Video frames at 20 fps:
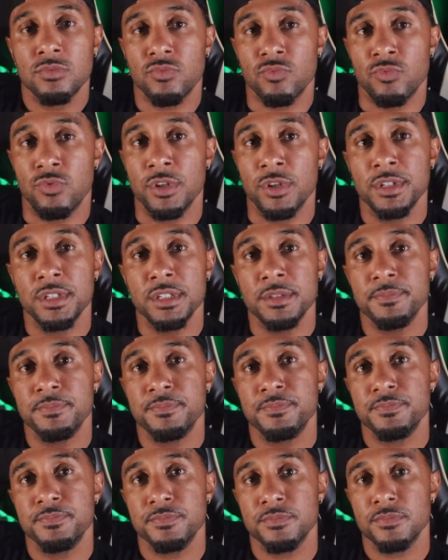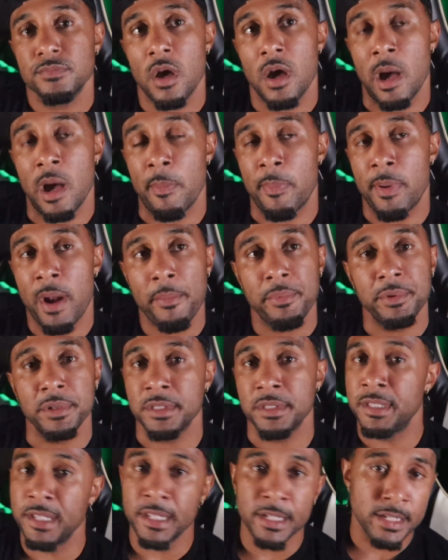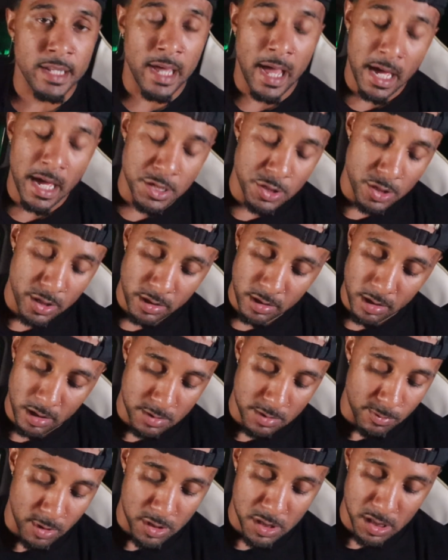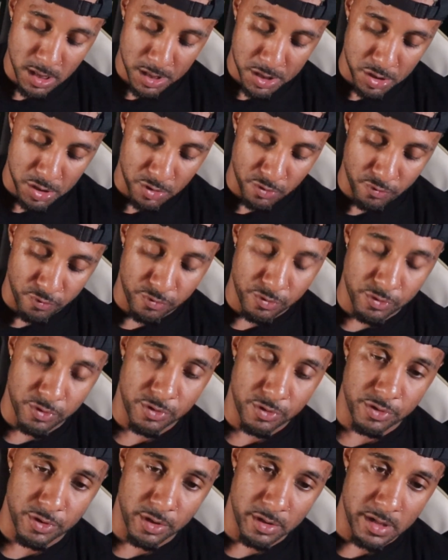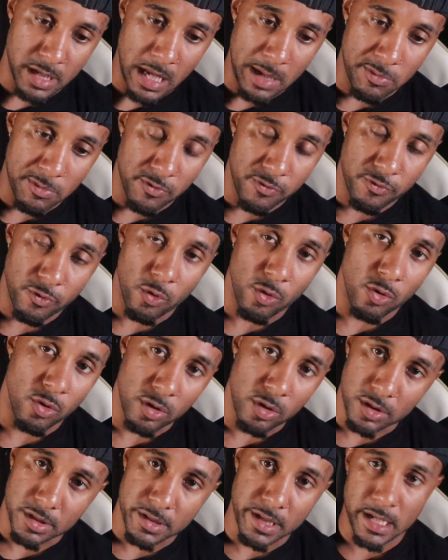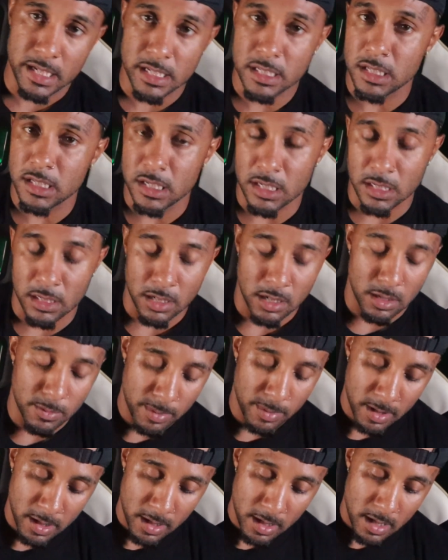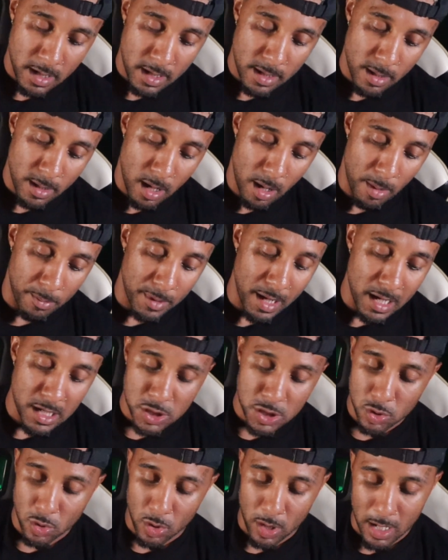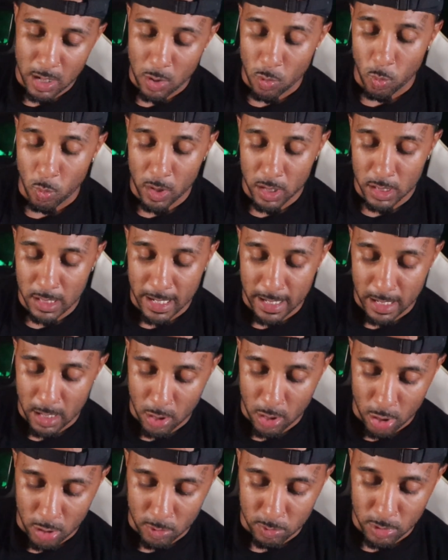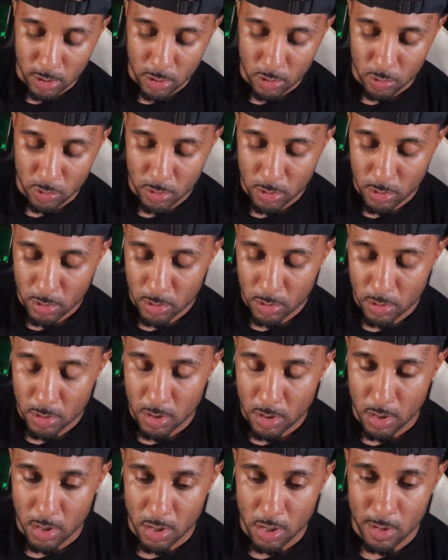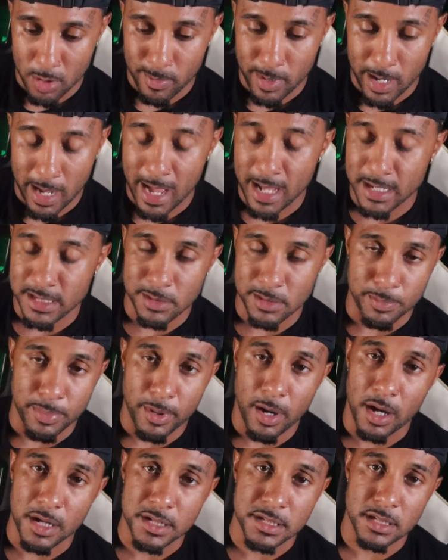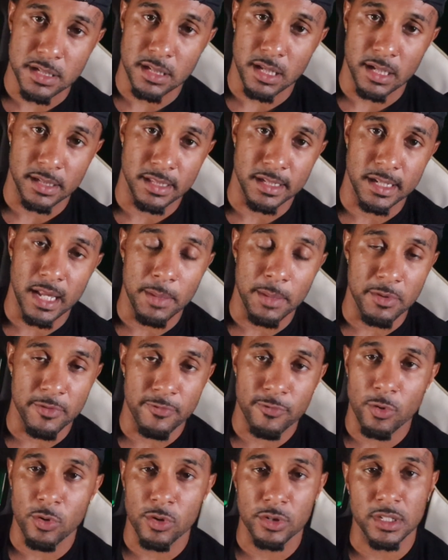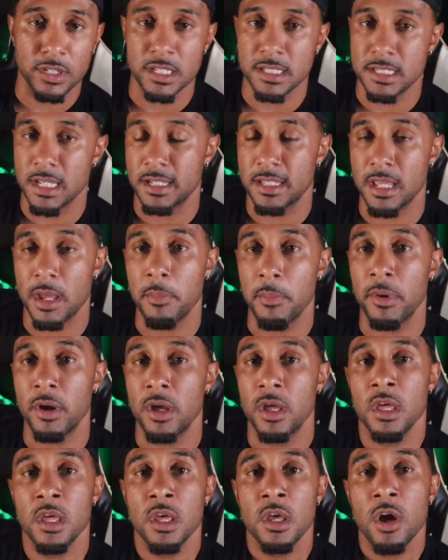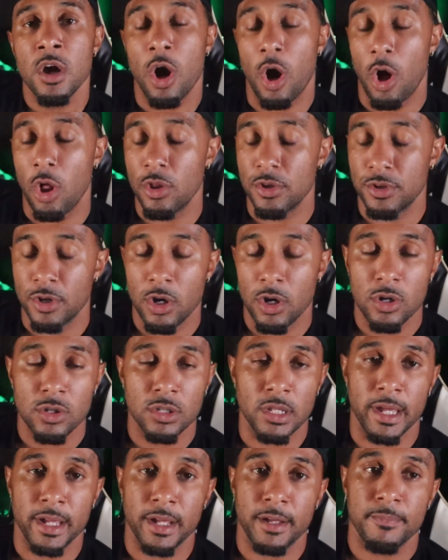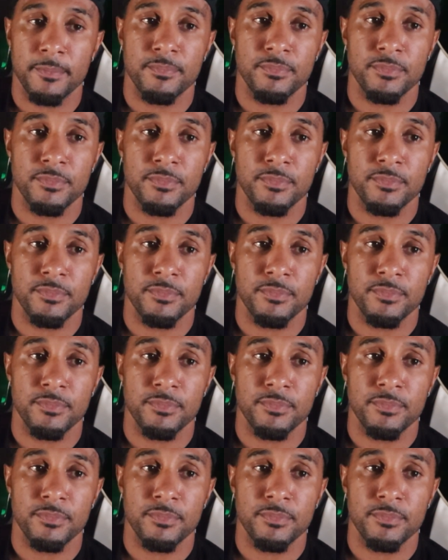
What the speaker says: really, I probably didn't hydrate as much as I should have the day before or days leading up. I'm not sure how well I carb load. I had some pasta like the night before and things like that, but all in all, like